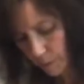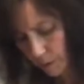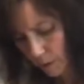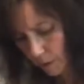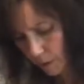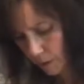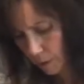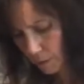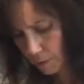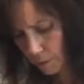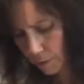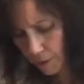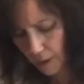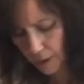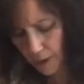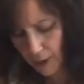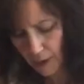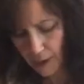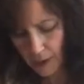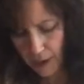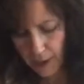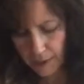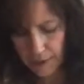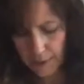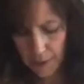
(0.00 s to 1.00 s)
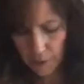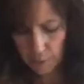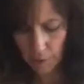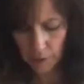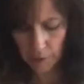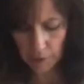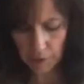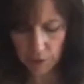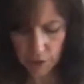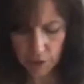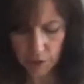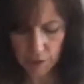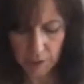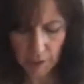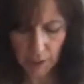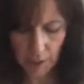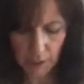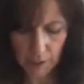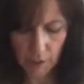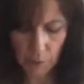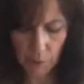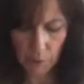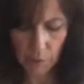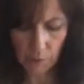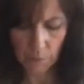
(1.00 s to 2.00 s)
Okay, now we're gonna just
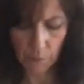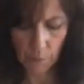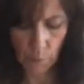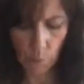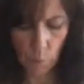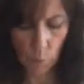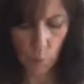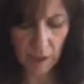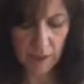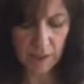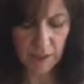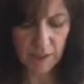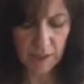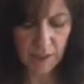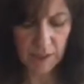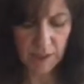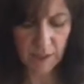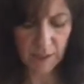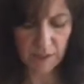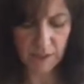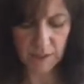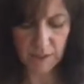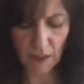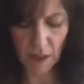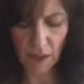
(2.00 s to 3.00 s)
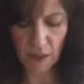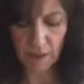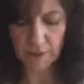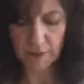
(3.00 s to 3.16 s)
kind of whisk this all